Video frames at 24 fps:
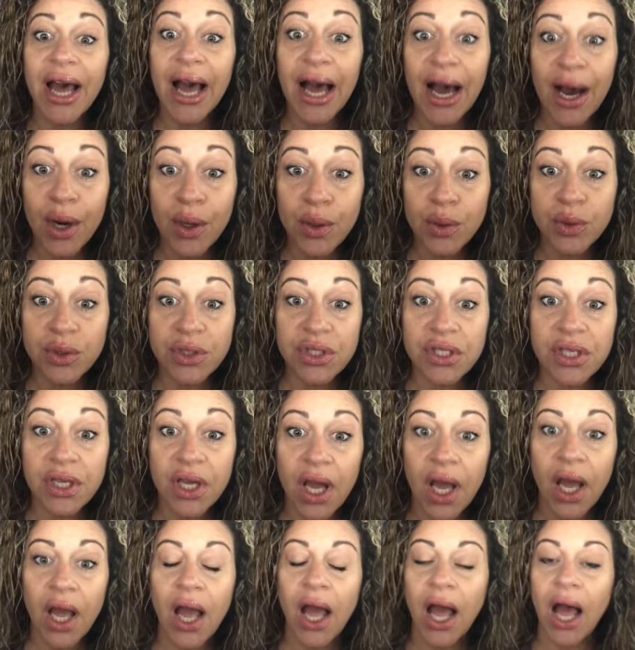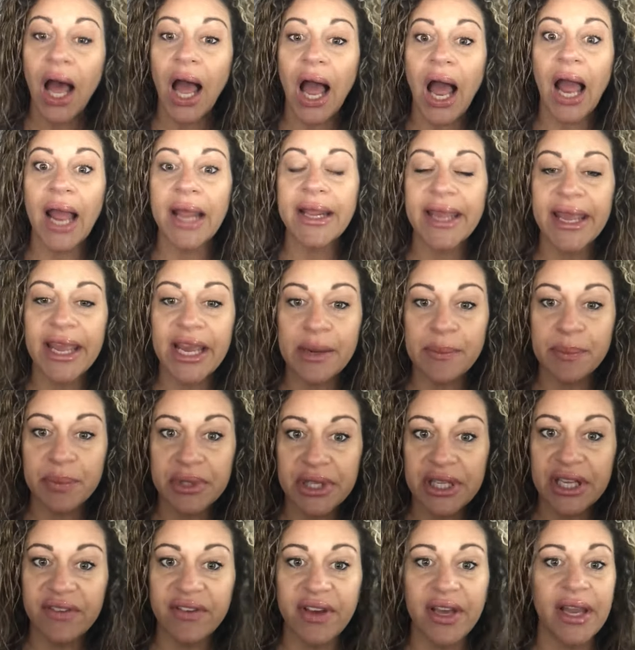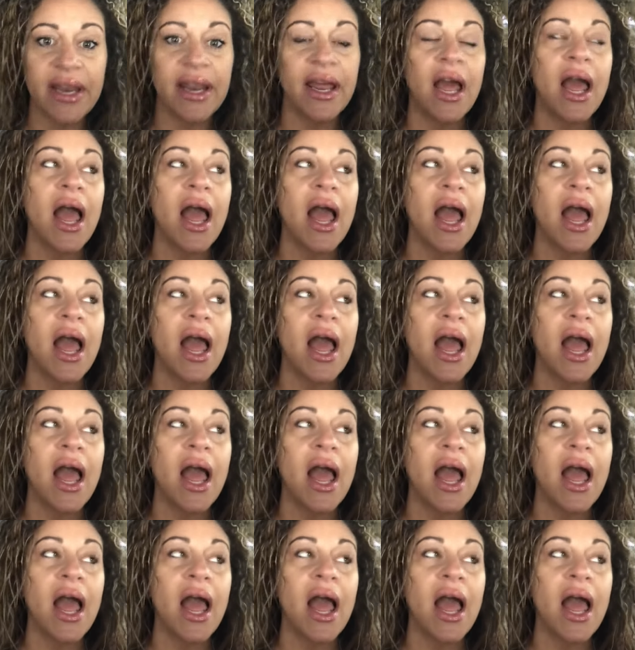out. I can't believe it.